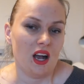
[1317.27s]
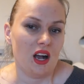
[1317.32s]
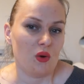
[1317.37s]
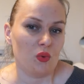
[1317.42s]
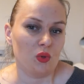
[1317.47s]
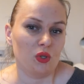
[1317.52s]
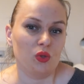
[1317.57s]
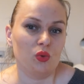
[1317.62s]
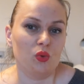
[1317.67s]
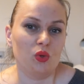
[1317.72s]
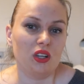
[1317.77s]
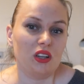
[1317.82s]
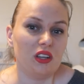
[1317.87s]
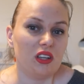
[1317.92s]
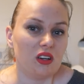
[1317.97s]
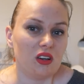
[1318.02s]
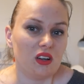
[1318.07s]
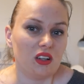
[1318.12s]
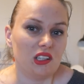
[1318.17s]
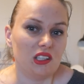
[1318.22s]
I wouldn't
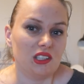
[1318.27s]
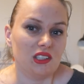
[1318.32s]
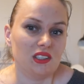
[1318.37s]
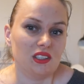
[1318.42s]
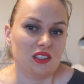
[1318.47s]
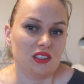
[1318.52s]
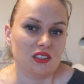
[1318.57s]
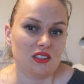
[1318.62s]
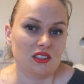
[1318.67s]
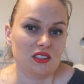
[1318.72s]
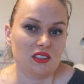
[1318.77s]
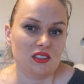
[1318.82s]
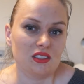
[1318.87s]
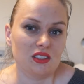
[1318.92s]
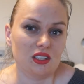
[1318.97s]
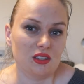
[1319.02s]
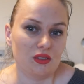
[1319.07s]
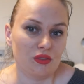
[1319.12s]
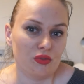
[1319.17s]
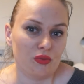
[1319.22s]
really call it
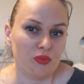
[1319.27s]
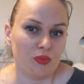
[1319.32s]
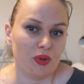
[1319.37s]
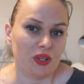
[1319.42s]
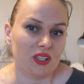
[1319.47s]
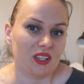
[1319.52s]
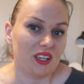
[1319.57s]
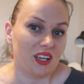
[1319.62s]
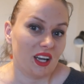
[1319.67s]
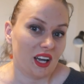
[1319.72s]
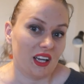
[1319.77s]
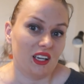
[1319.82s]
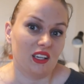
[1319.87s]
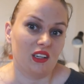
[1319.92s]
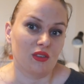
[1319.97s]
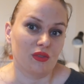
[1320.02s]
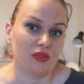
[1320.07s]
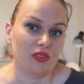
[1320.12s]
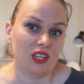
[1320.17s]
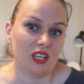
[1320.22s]
sensitive, but kind of.